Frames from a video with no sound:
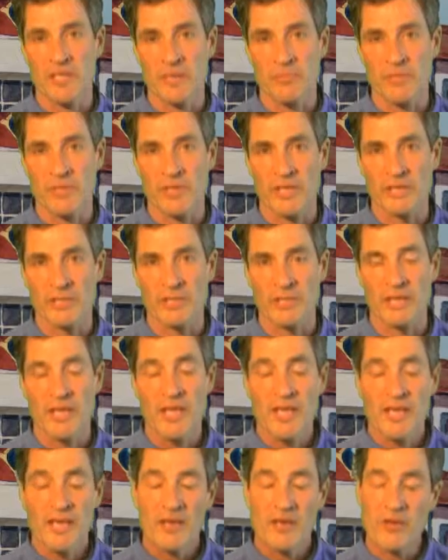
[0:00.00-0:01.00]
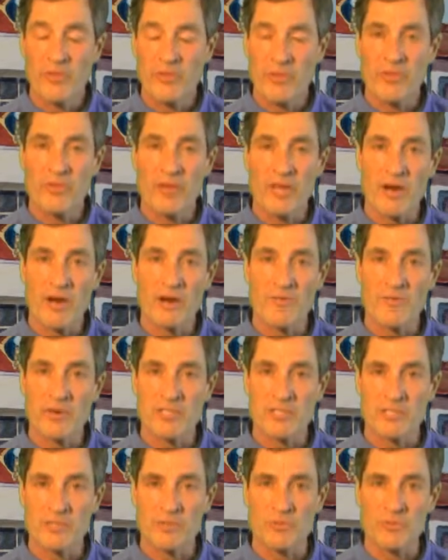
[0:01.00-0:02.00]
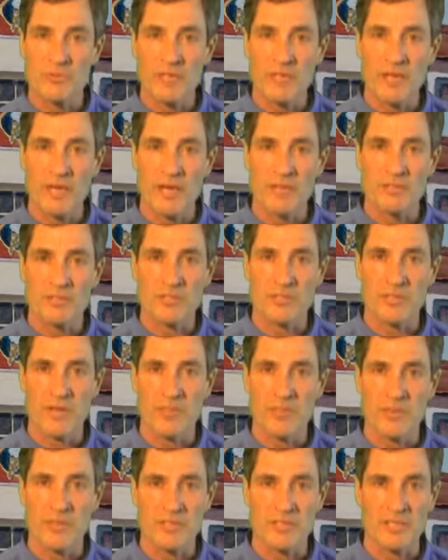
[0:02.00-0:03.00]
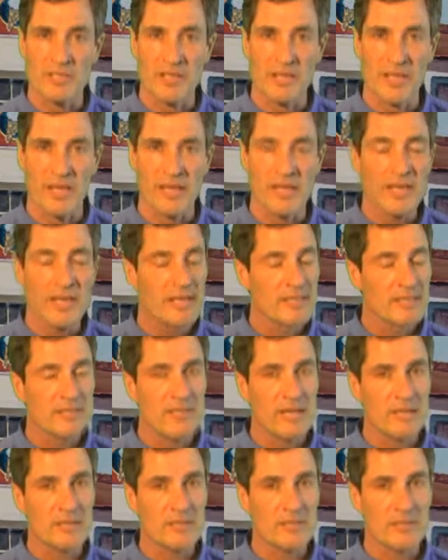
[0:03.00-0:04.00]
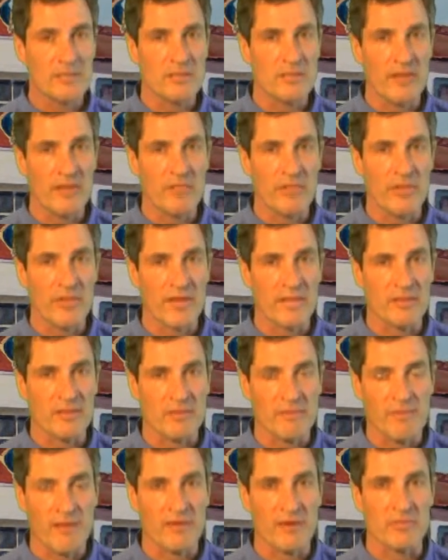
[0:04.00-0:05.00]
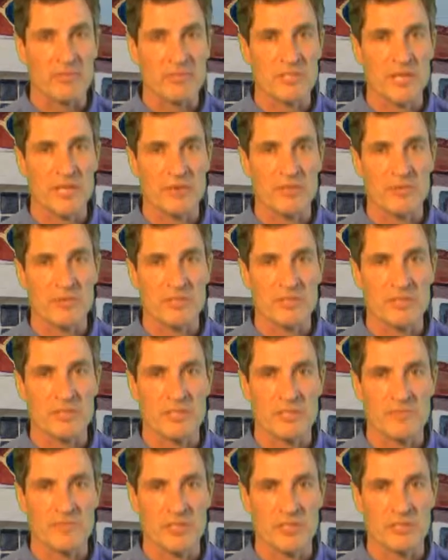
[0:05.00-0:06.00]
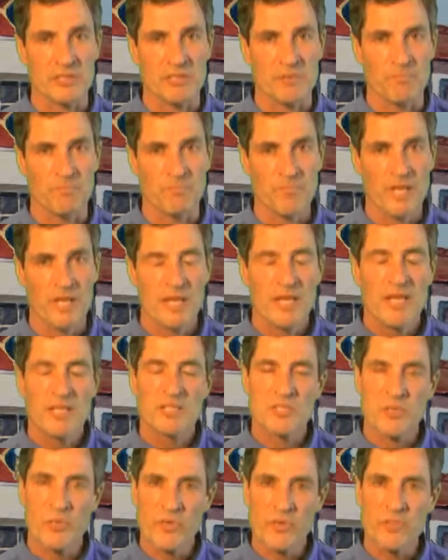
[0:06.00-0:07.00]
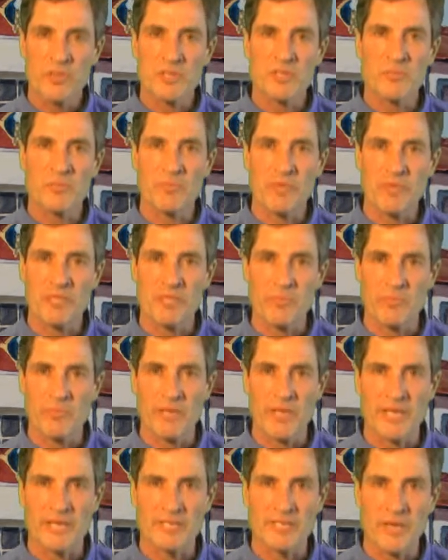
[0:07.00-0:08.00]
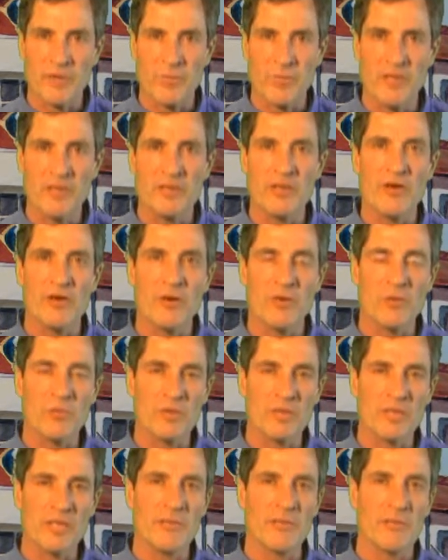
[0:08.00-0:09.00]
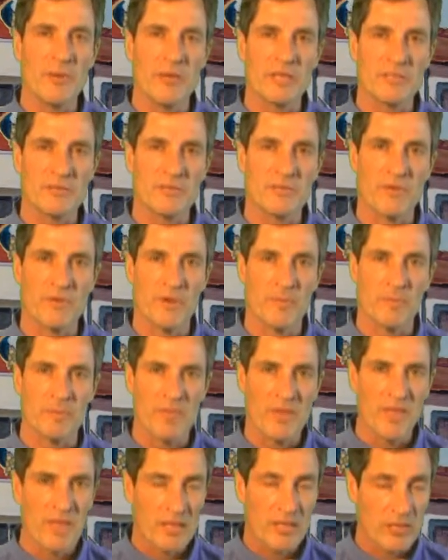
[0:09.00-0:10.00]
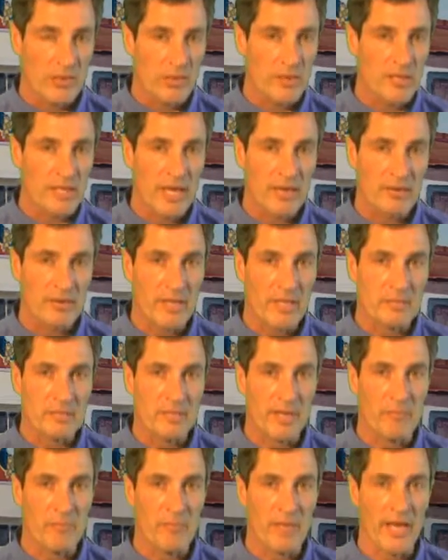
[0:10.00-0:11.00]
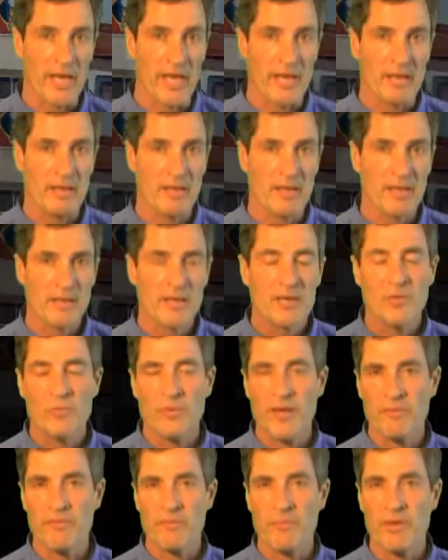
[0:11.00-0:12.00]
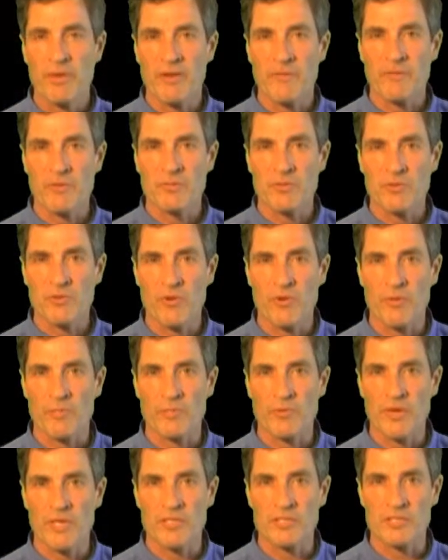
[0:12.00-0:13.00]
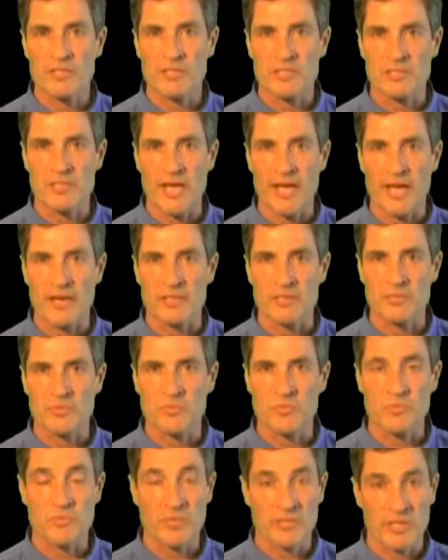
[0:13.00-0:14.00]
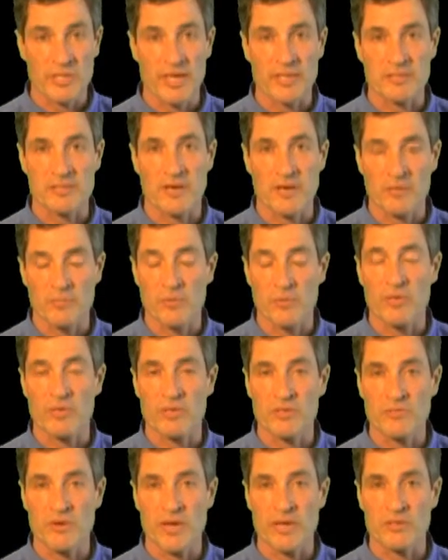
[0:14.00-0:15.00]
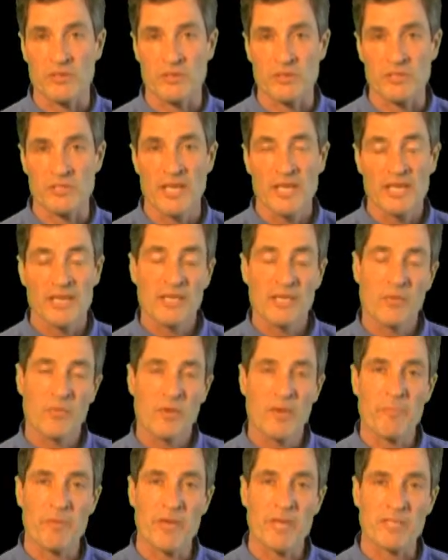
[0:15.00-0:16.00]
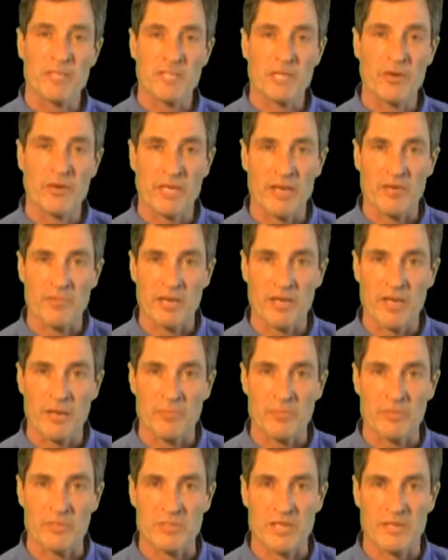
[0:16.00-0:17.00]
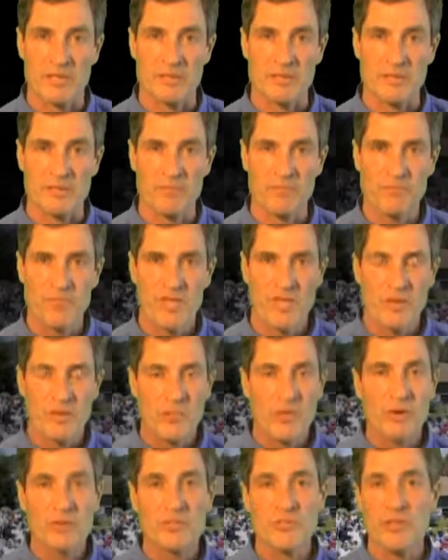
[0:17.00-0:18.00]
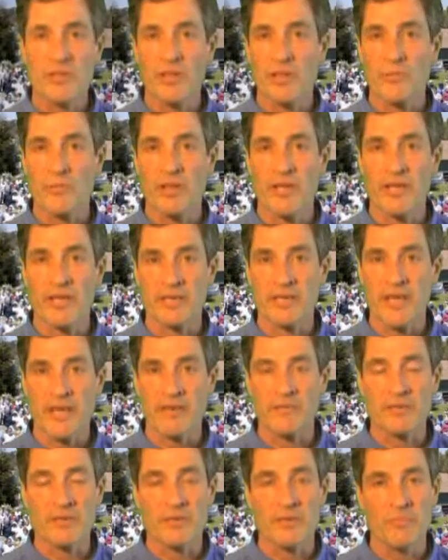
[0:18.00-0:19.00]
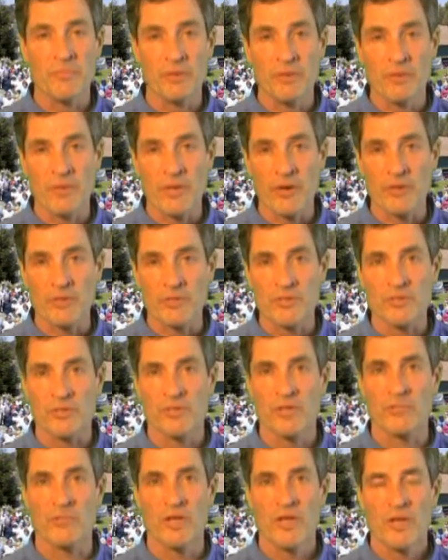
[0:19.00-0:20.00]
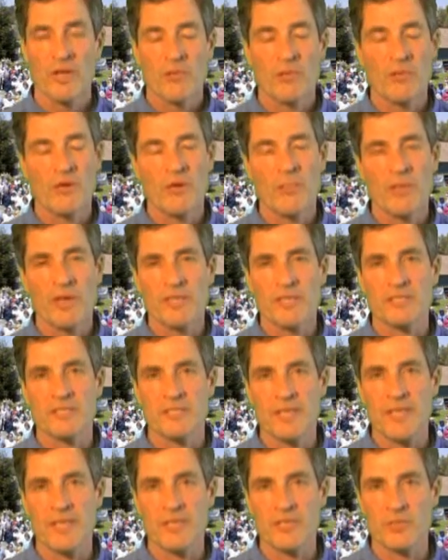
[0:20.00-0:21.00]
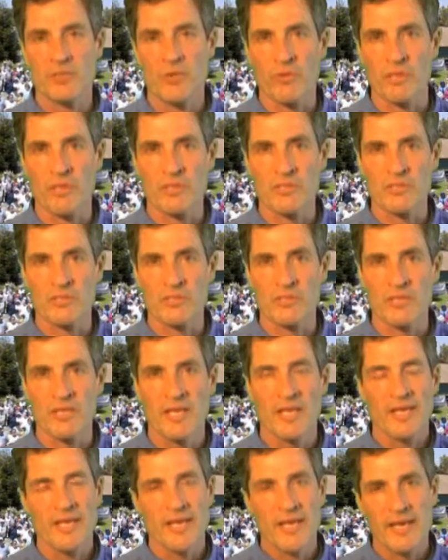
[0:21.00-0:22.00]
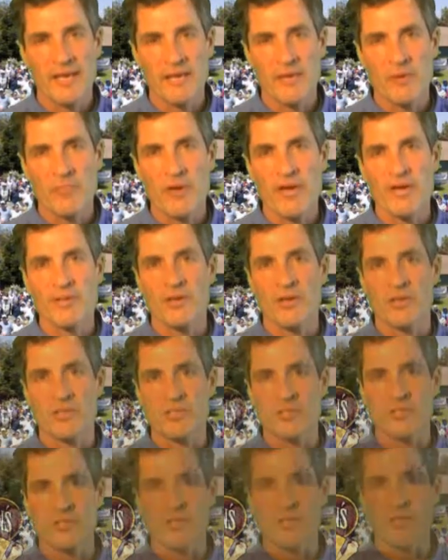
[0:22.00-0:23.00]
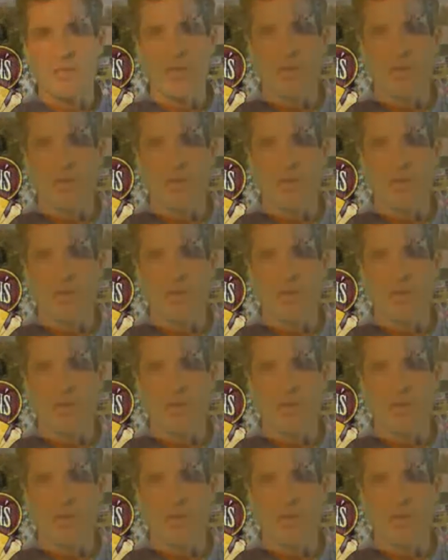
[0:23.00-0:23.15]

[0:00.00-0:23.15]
had predicted. And although they are a very socially conscious company today, it's not to the level that the founders had originally envisioned. So we put some things in place that we know will keep us from going down that same path. We have the beneficial corporation status, which protects our board of directors in a way Ben & Jerry never got protected. We also are planning to have the community ownership, where nobody can take controlling interest, and our bylaws do